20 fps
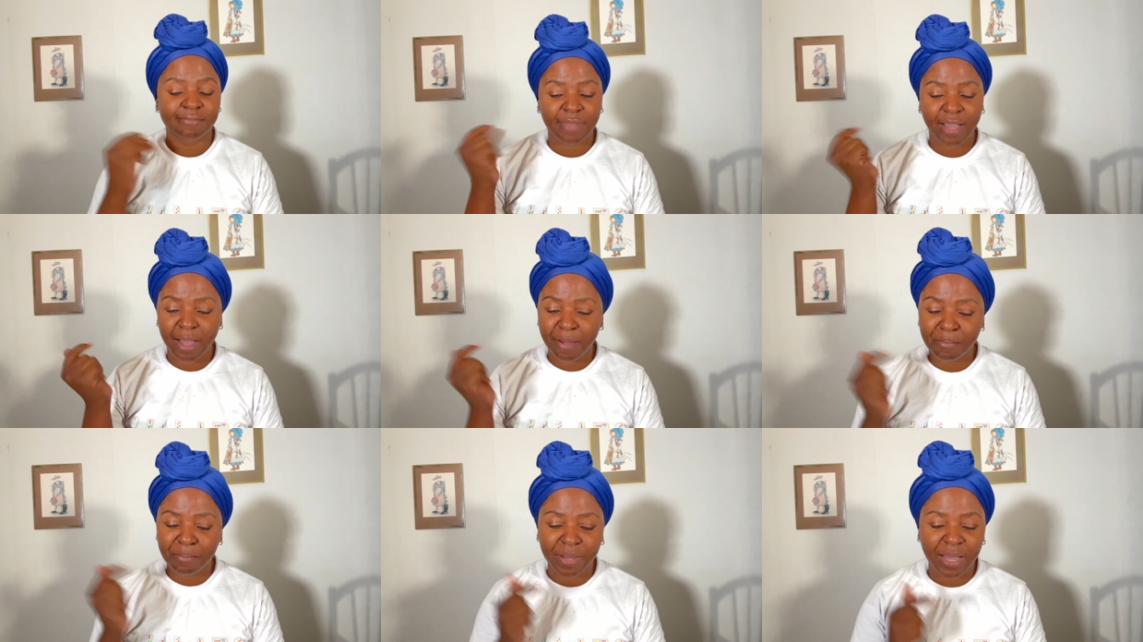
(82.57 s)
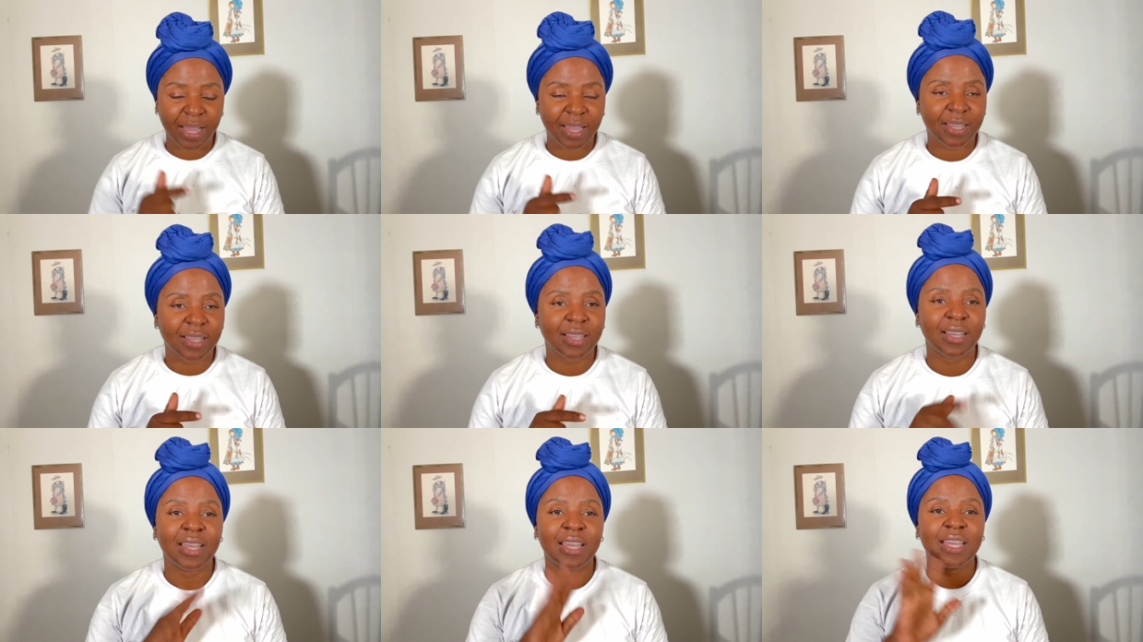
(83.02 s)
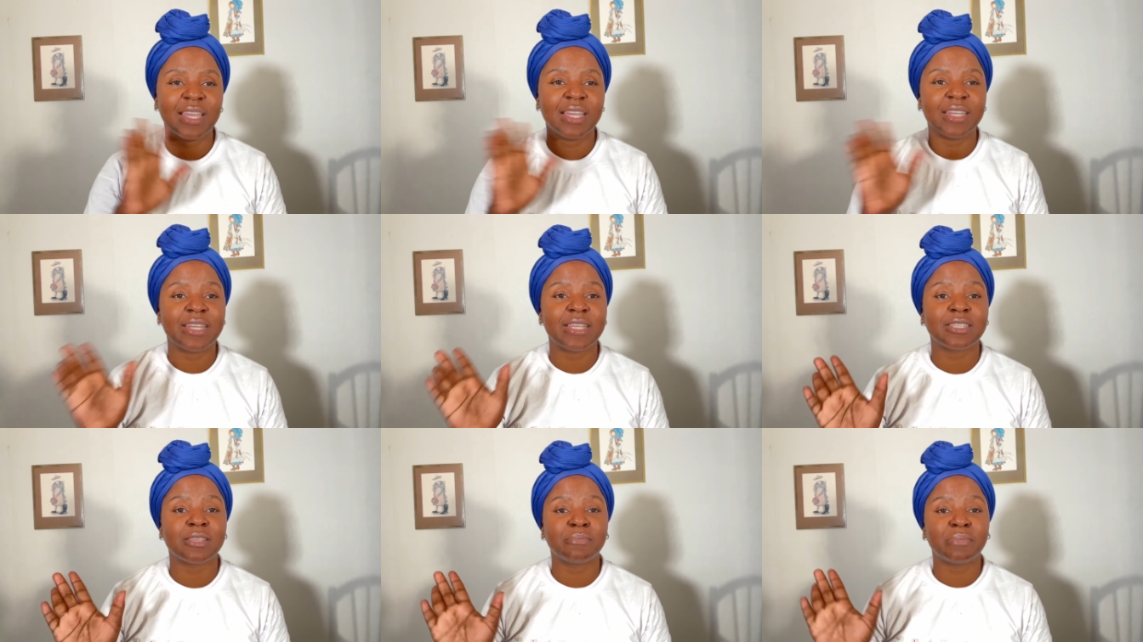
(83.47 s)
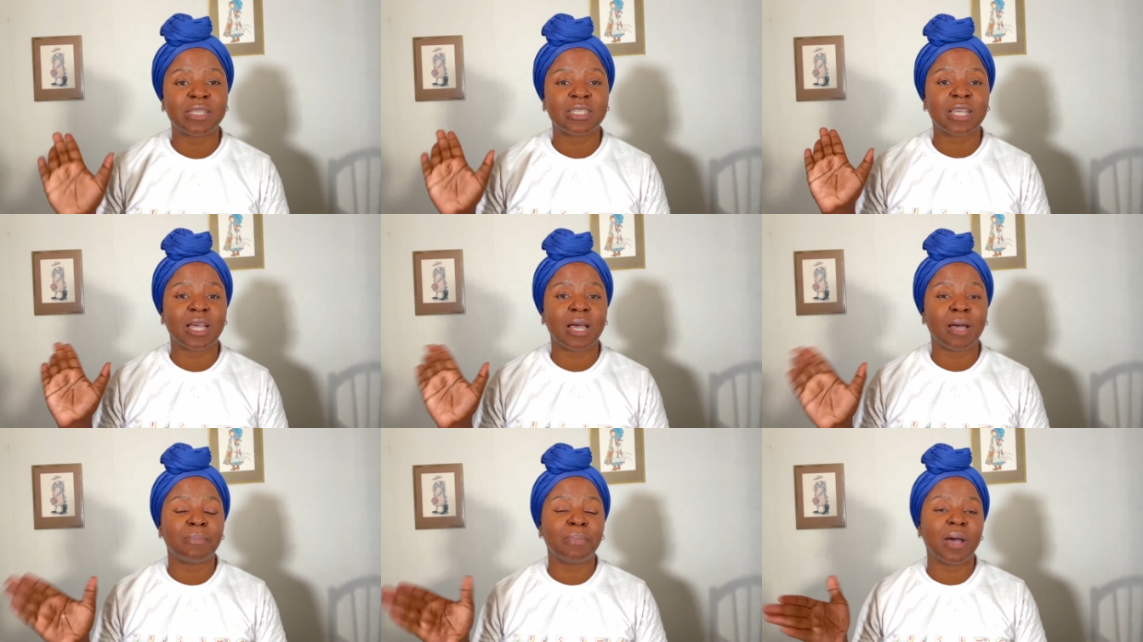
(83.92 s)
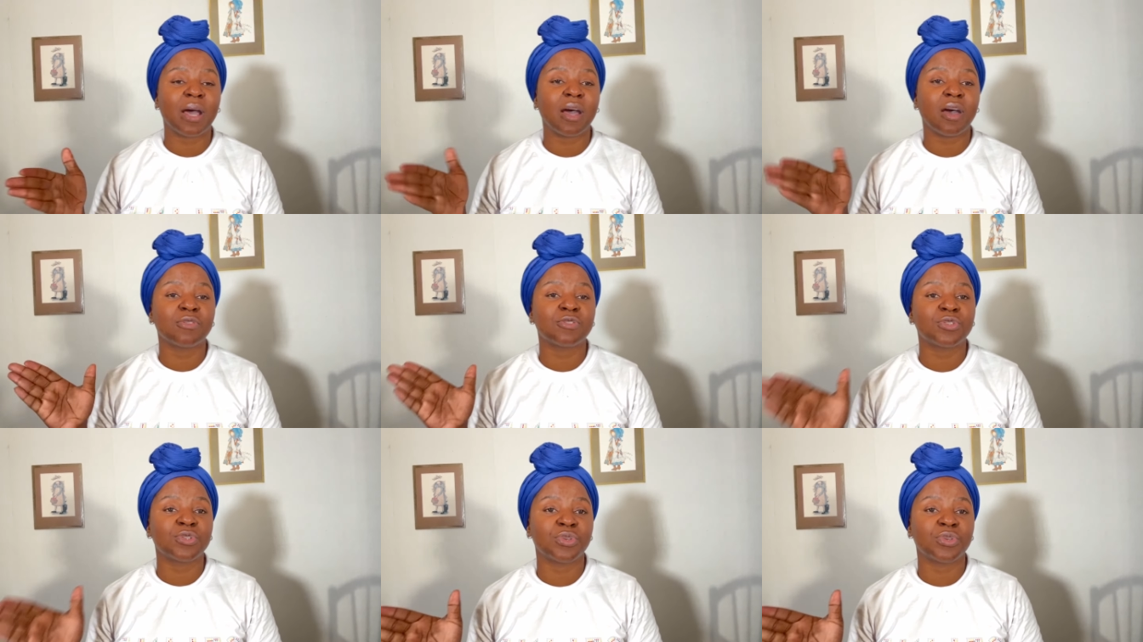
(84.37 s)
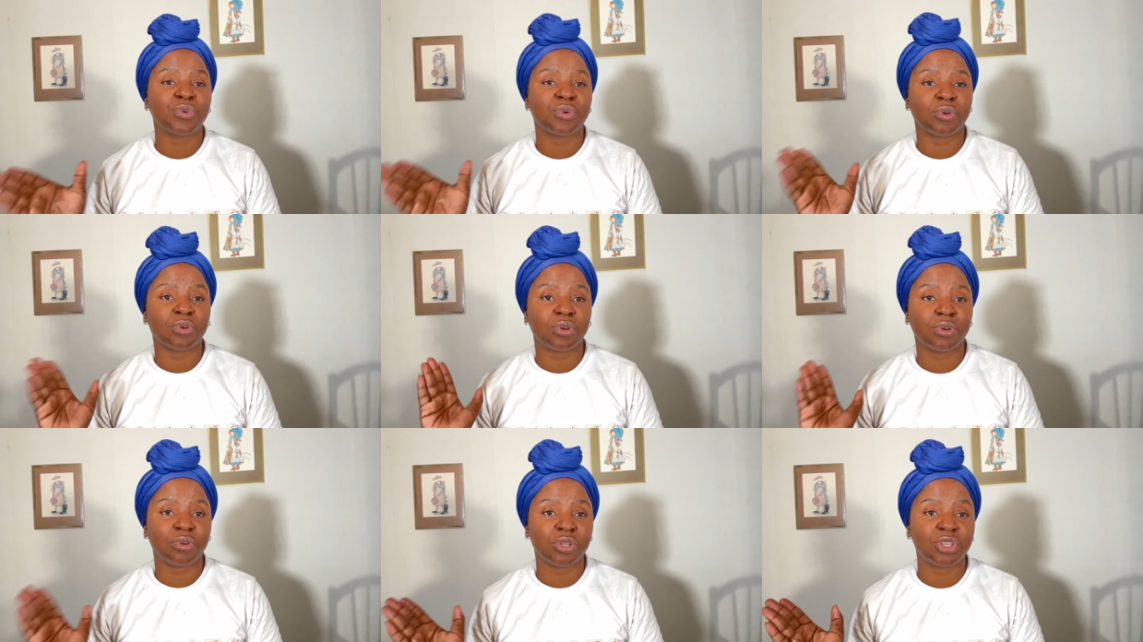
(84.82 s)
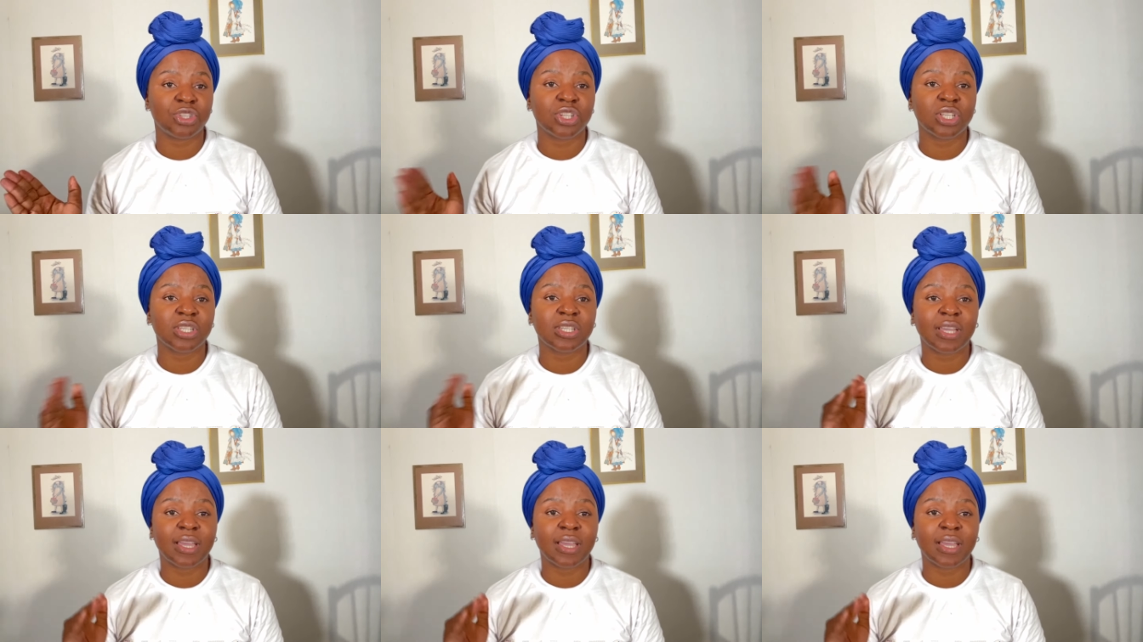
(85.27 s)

I'm back. It doesn't matter about your religion,